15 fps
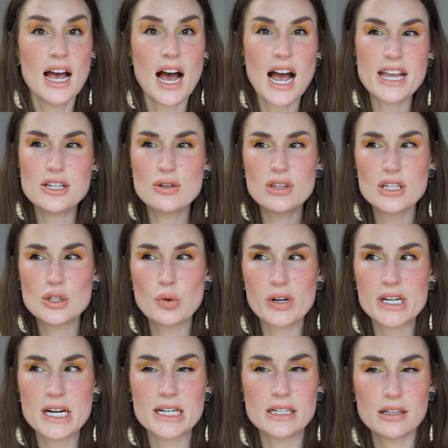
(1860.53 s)
I do think
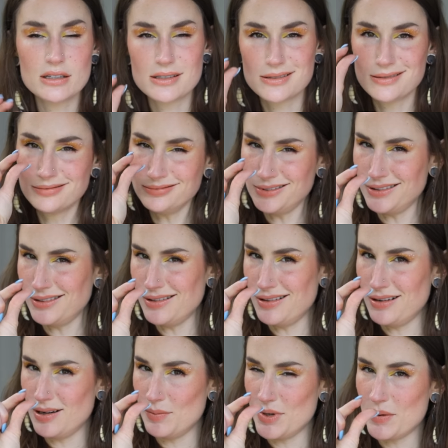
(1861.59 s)
$29 is
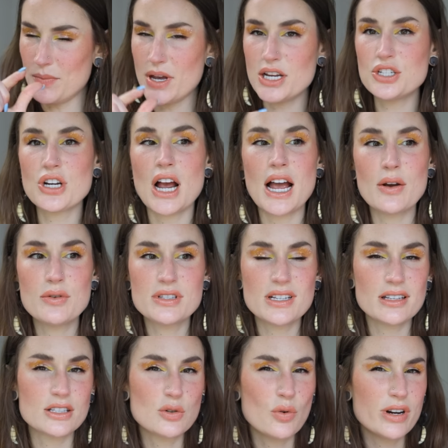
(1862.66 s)
I would say
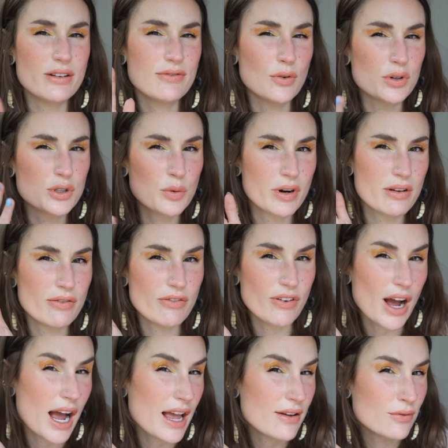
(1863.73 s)
like 24,
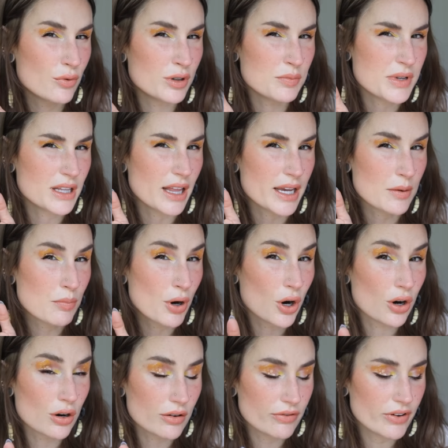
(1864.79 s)
25 would be like
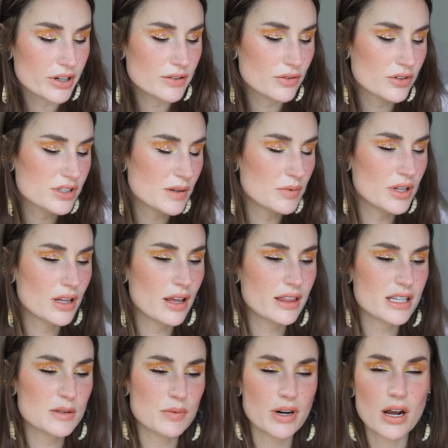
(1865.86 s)
perfect for something like
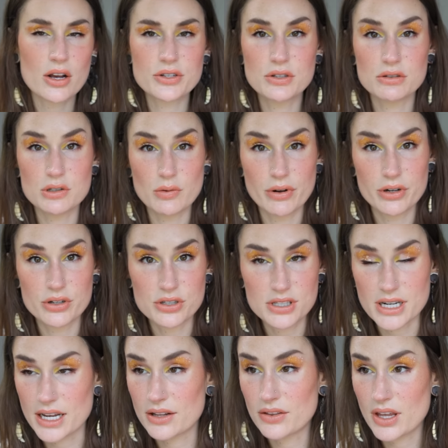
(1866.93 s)
this, but I also do
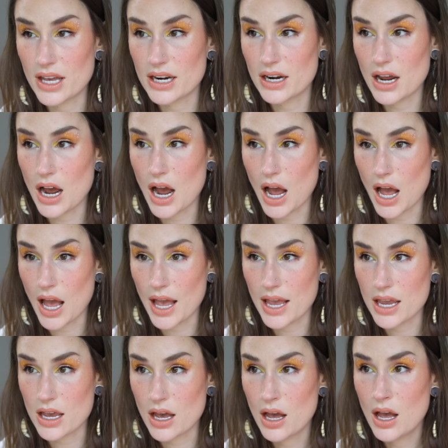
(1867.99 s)
understand that
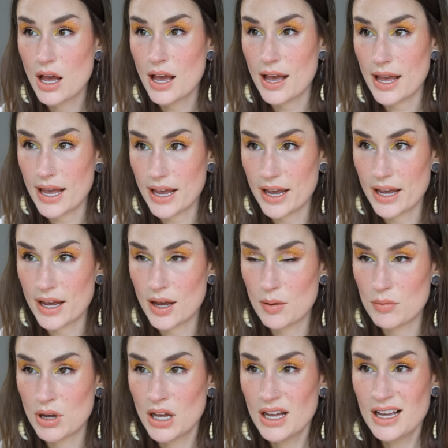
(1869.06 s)
I
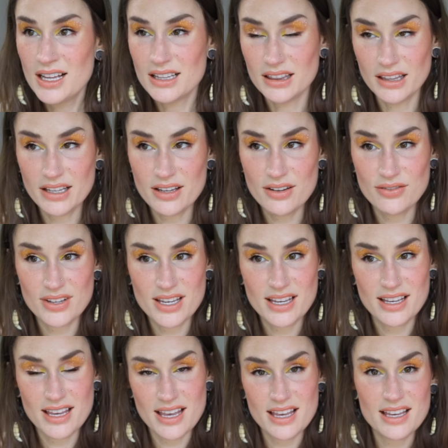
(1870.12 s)
am
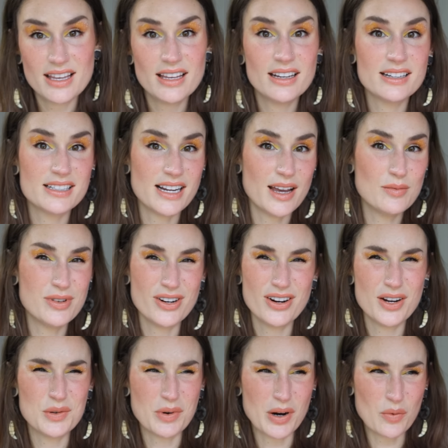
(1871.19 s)
living in a time
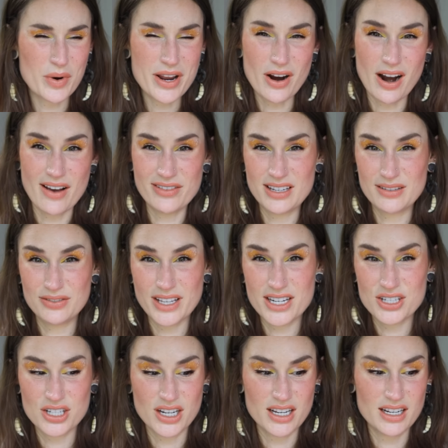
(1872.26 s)
period where we are having
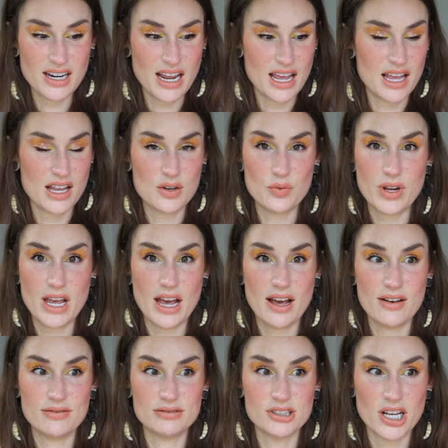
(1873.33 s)
inflation and we
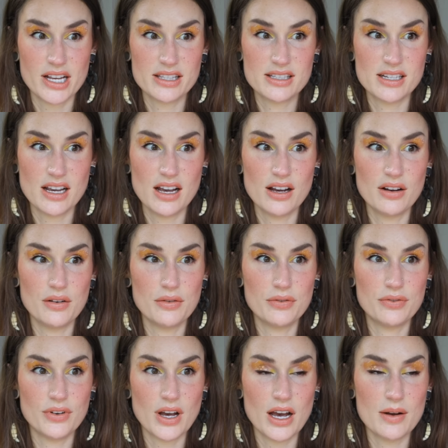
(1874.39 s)
have lots
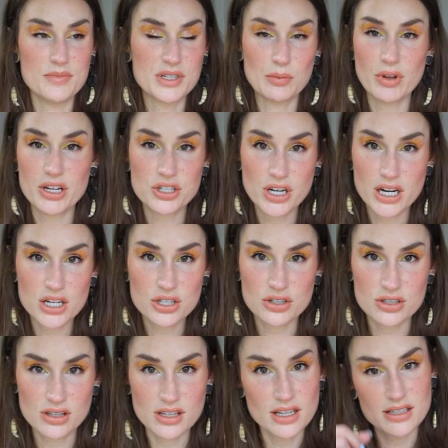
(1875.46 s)
of um, supply chain
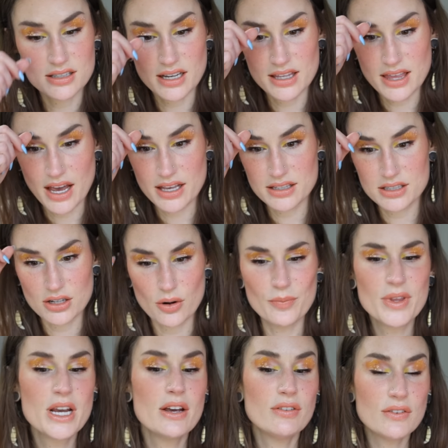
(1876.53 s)
issues and things like that.
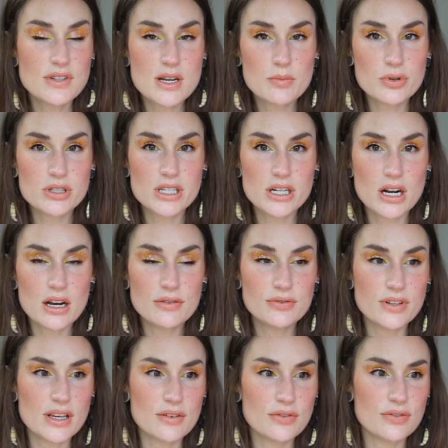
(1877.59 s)
So 15% off
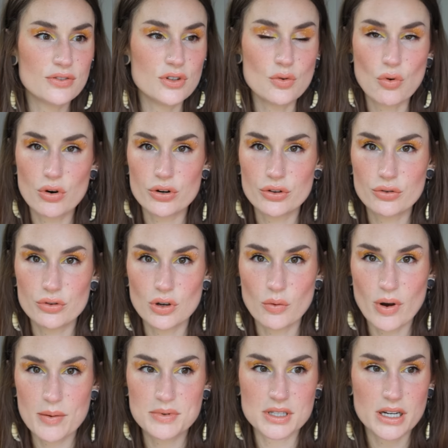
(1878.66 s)
if you order through their
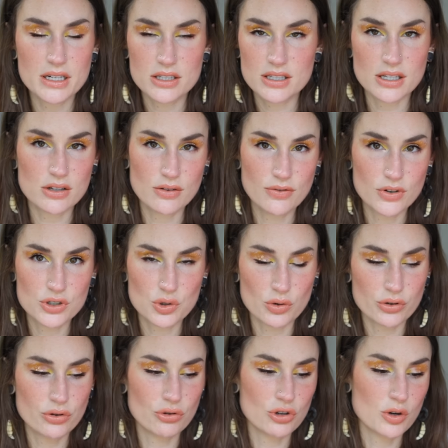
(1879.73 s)
website and it's like your first
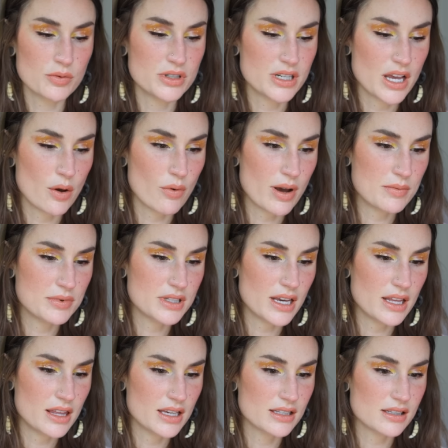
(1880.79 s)
order through the Urban Decay
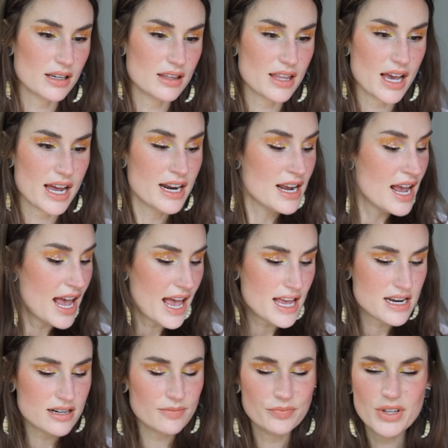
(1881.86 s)
website, things like that.
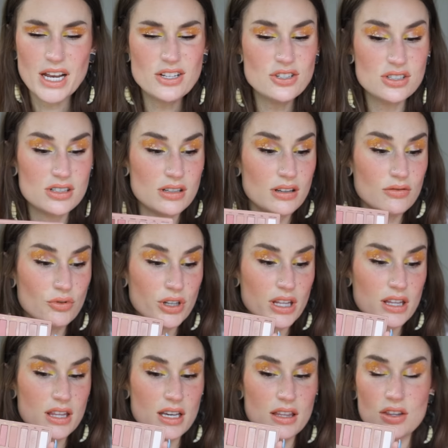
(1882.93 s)
And I just
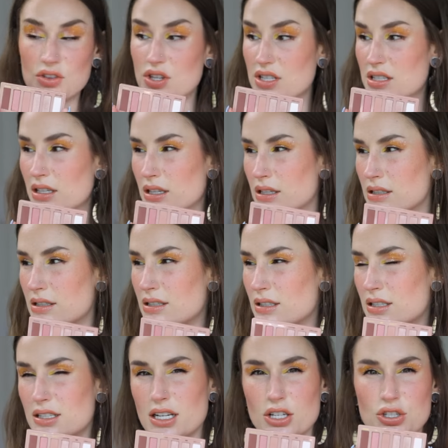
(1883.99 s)
really think that this is
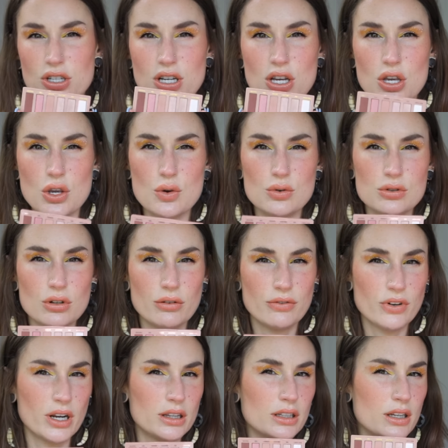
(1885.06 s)
such like a
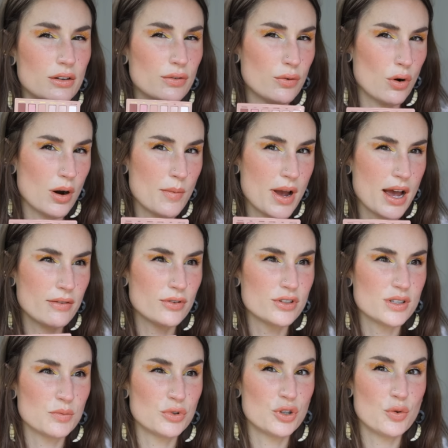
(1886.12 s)
user-friendly format for
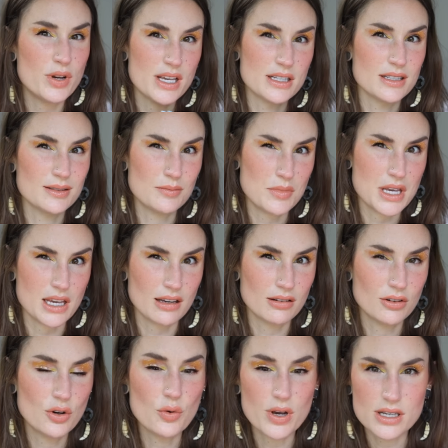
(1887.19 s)
someone who isn't me,
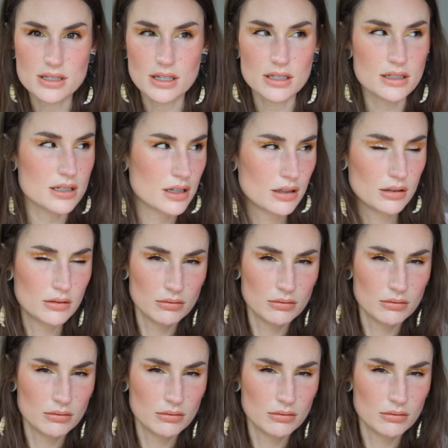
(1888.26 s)
who isn't